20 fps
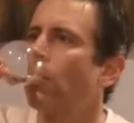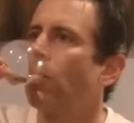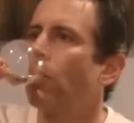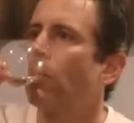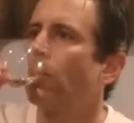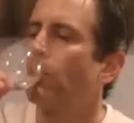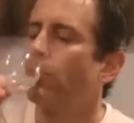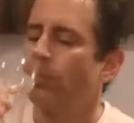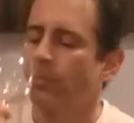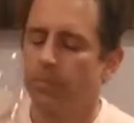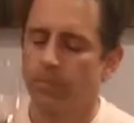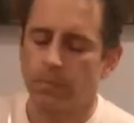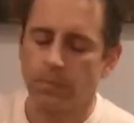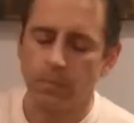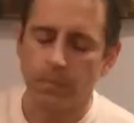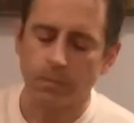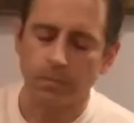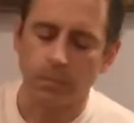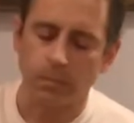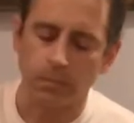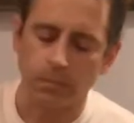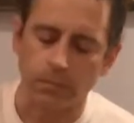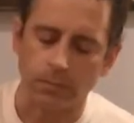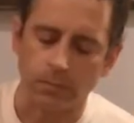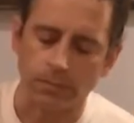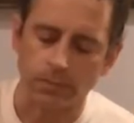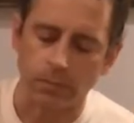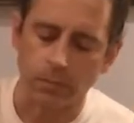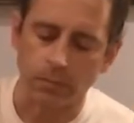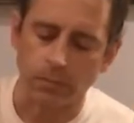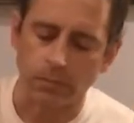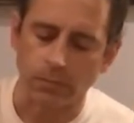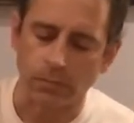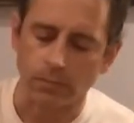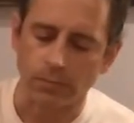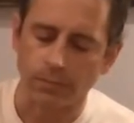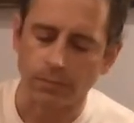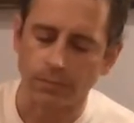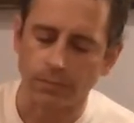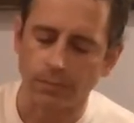
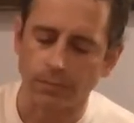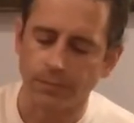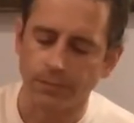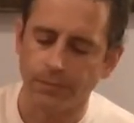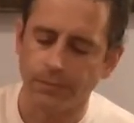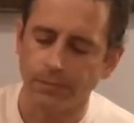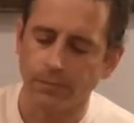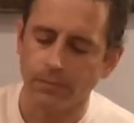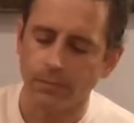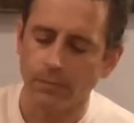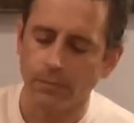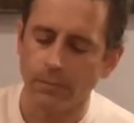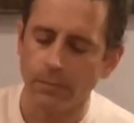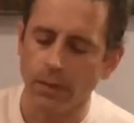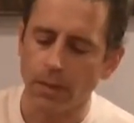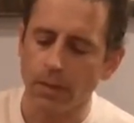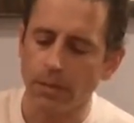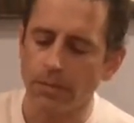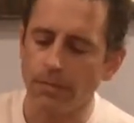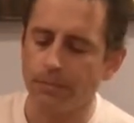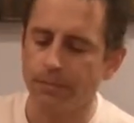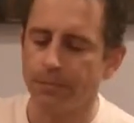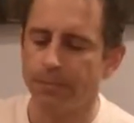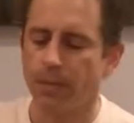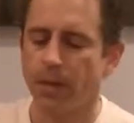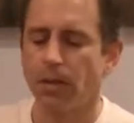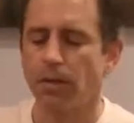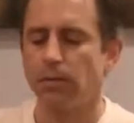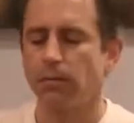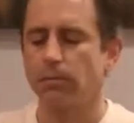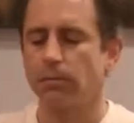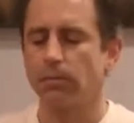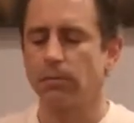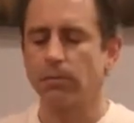[no speech]